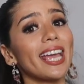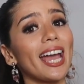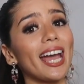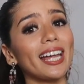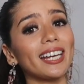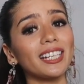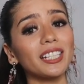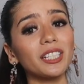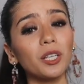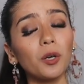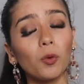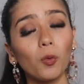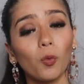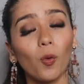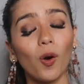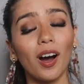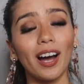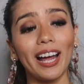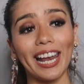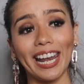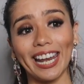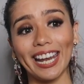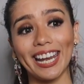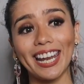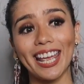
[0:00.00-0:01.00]
Canada
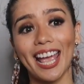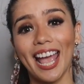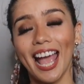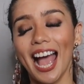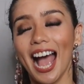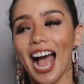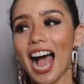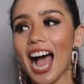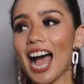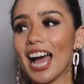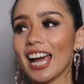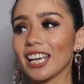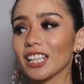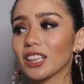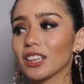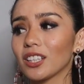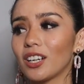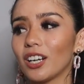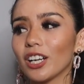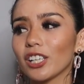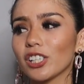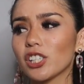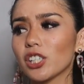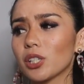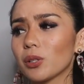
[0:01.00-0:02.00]
won. I
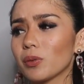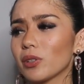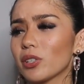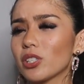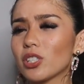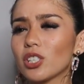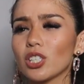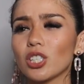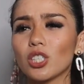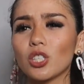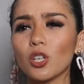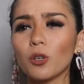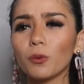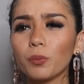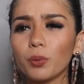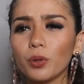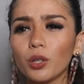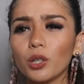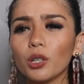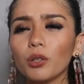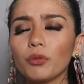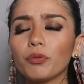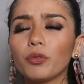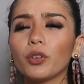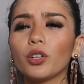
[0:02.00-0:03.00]
thought she was just so
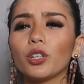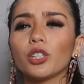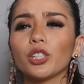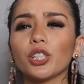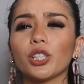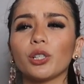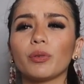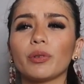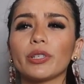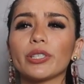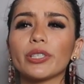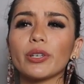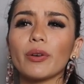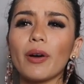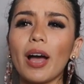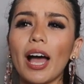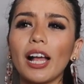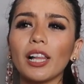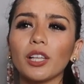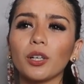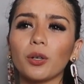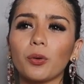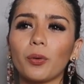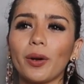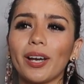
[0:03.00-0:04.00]
beautiful, she was so
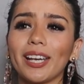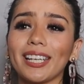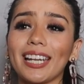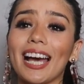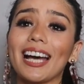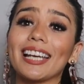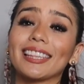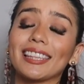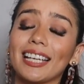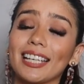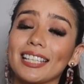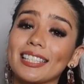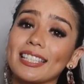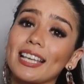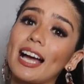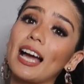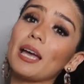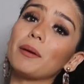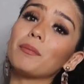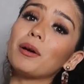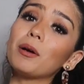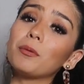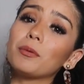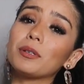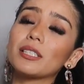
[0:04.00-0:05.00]
eloquent. At that
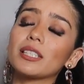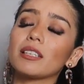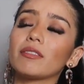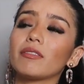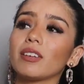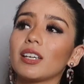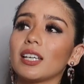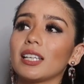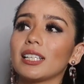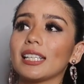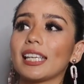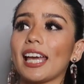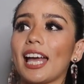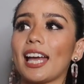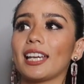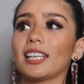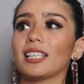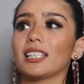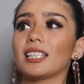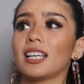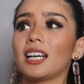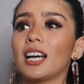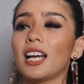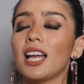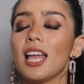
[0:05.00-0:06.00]
time, I was living in
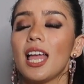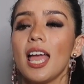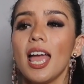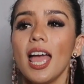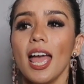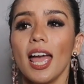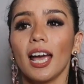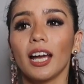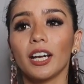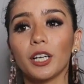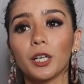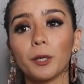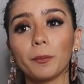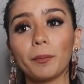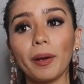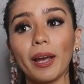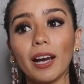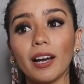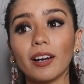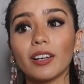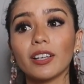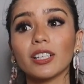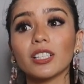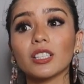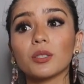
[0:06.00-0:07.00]
Canada, and her
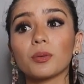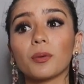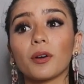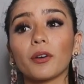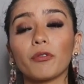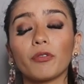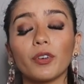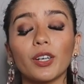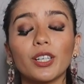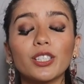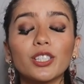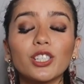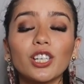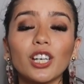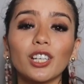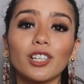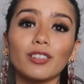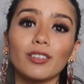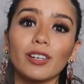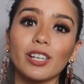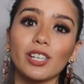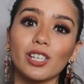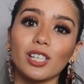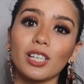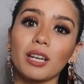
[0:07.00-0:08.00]
parents were first
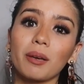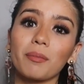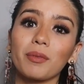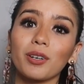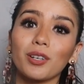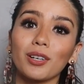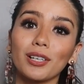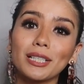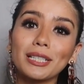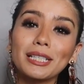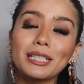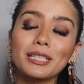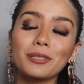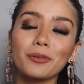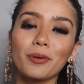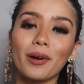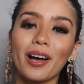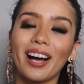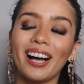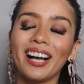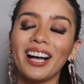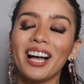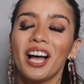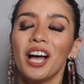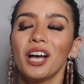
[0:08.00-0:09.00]
generation immigrants as
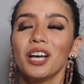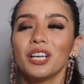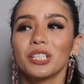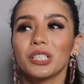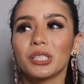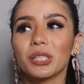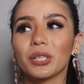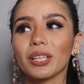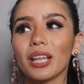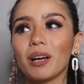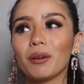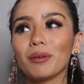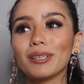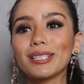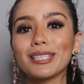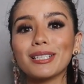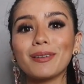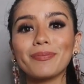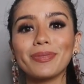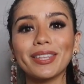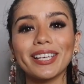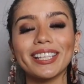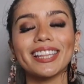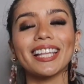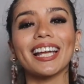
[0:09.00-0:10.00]
well. So that was
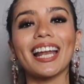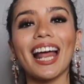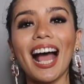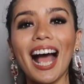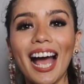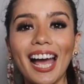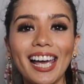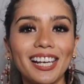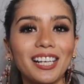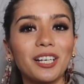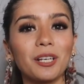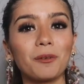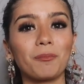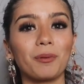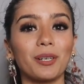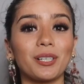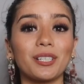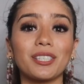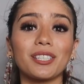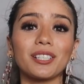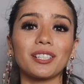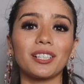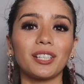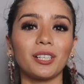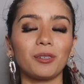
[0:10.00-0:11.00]
something that I could
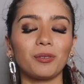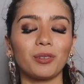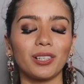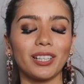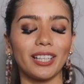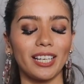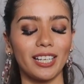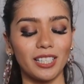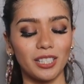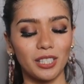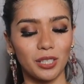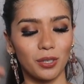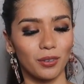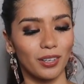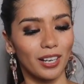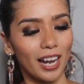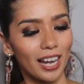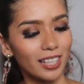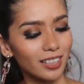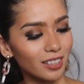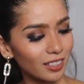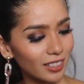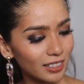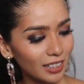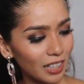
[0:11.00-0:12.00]
personally relate to, and
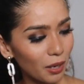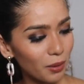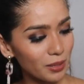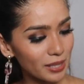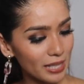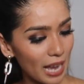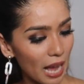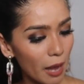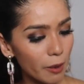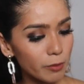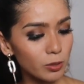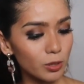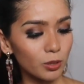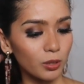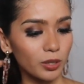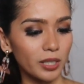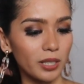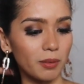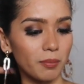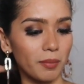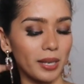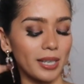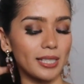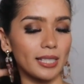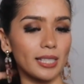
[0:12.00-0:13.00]
I thought that was absolutely
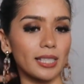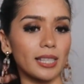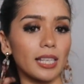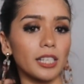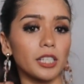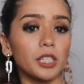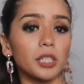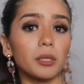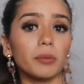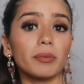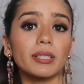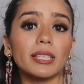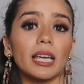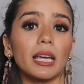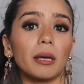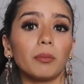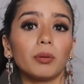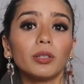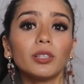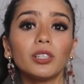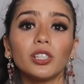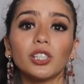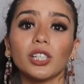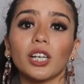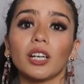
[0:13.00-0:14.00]
amazing that she was
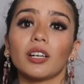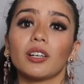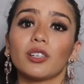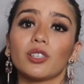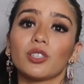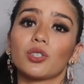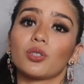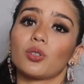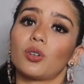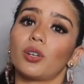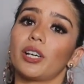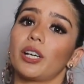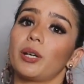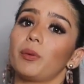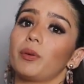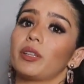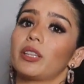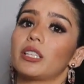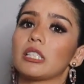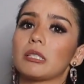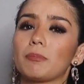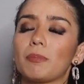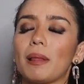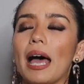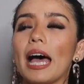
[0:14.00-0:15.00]
able to share her story with
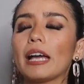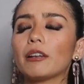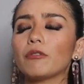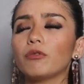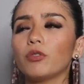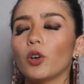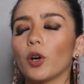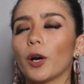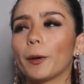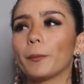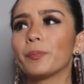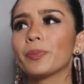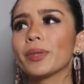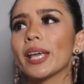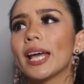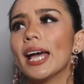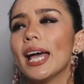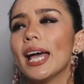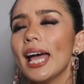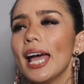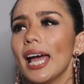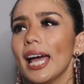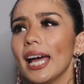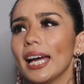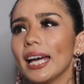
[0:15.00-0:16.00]
this platform.
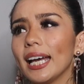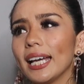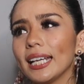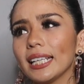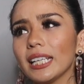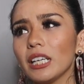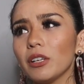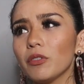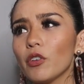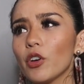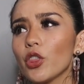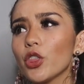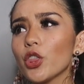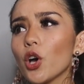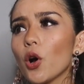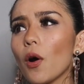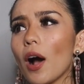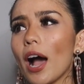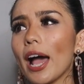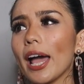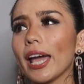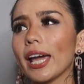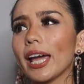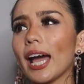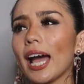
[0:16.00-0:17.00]
And even though
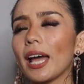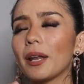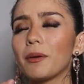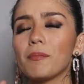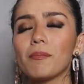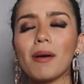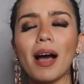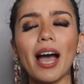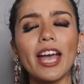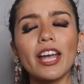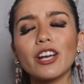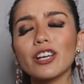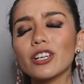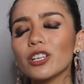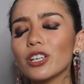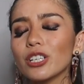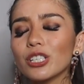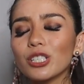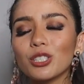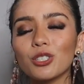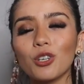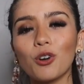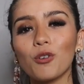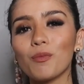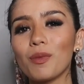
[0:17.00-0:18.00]
I admired her
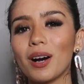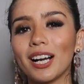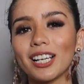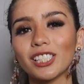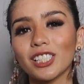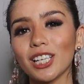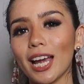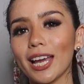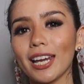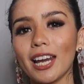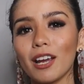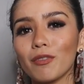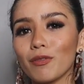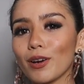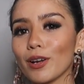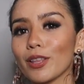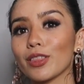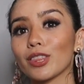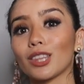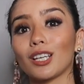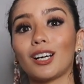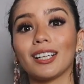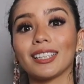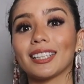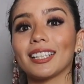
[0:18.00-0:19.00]
so much, I never
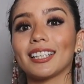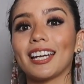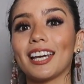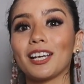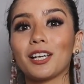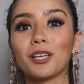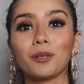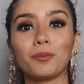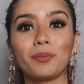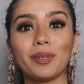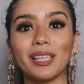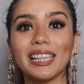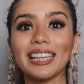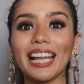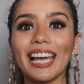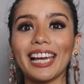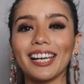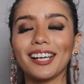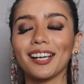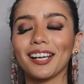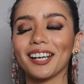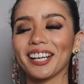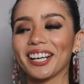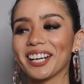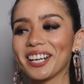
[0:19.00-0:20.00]
thought that I could be like
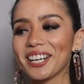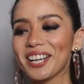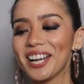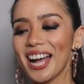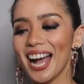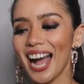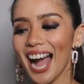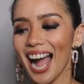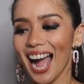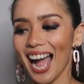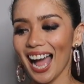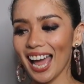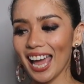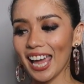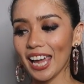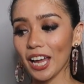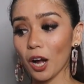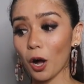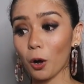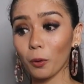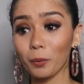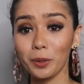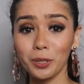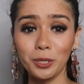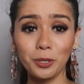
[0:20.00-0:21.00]
her. I
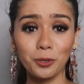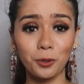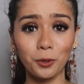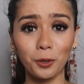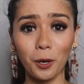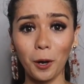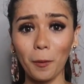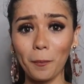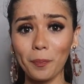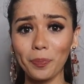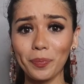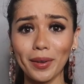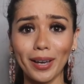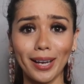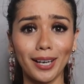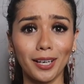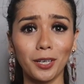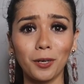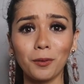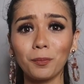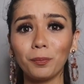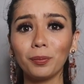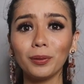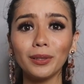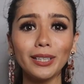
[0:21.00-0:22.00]
always grew up a
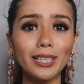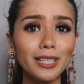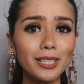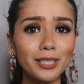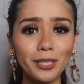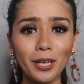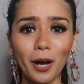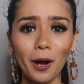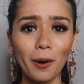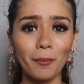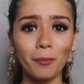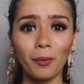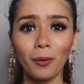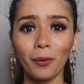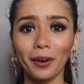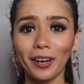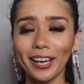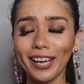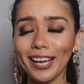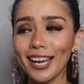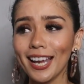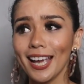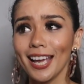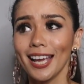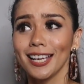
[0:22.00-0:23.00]
complete
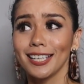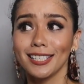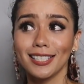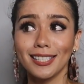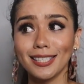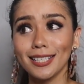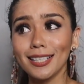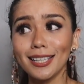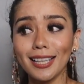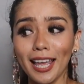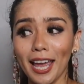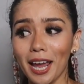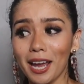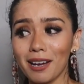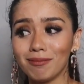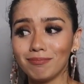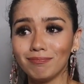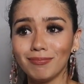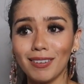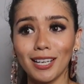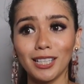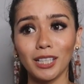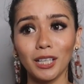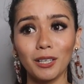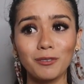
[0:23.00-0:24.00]
tomboy, still am.
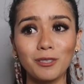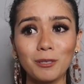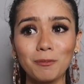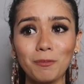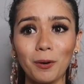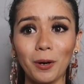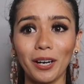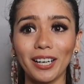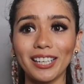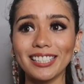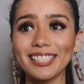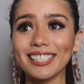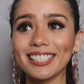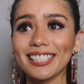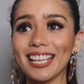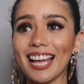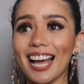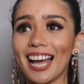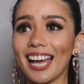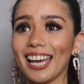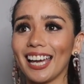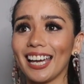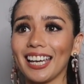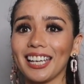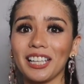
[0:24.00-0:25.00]
I love sports.
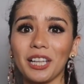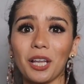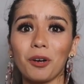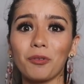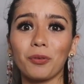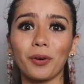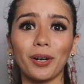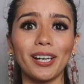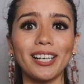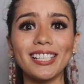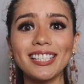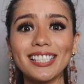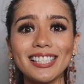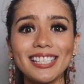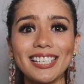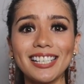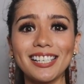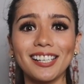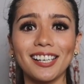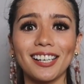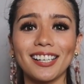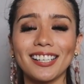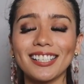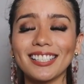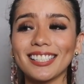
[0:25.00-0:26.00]
I love wearing
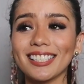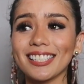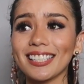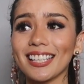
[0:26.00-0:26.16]
sneakers.